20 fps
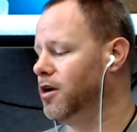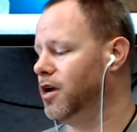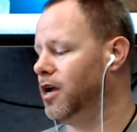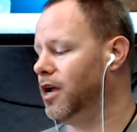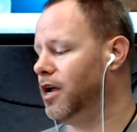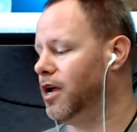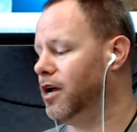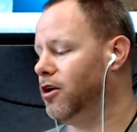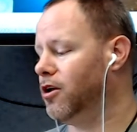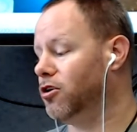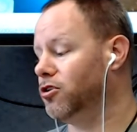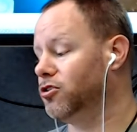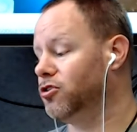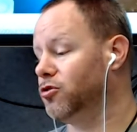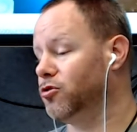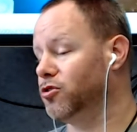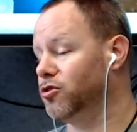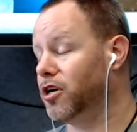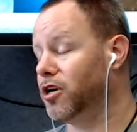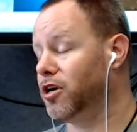and also
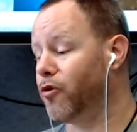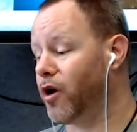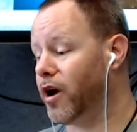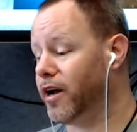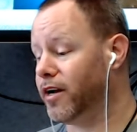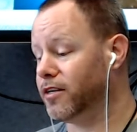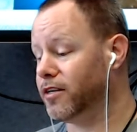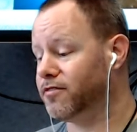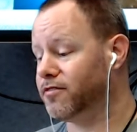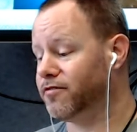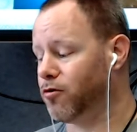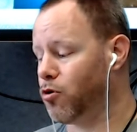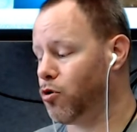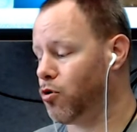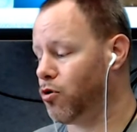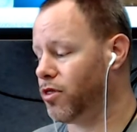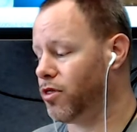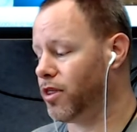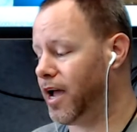Sunrise for the